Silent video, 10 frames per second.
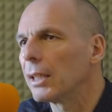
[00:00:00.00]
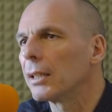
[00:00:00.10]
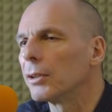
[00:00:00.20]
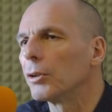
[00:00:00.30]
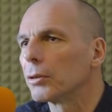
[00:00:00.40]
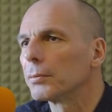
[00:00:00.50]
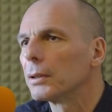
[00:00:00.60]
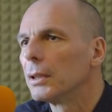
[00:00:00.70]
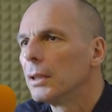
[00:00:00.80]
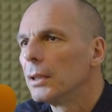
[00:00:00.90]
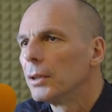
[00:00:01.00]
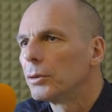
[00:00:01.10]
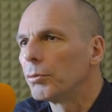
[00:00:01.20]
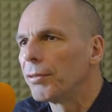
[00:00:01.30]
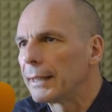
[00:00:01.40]
year in Europe
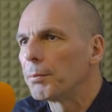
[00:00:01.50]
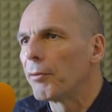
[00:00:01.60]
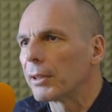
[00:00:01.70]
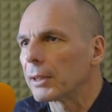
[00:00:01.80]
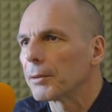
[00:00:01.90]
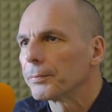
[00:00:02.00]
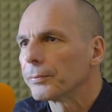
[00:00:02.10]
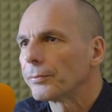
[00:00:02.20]
to fight poverty.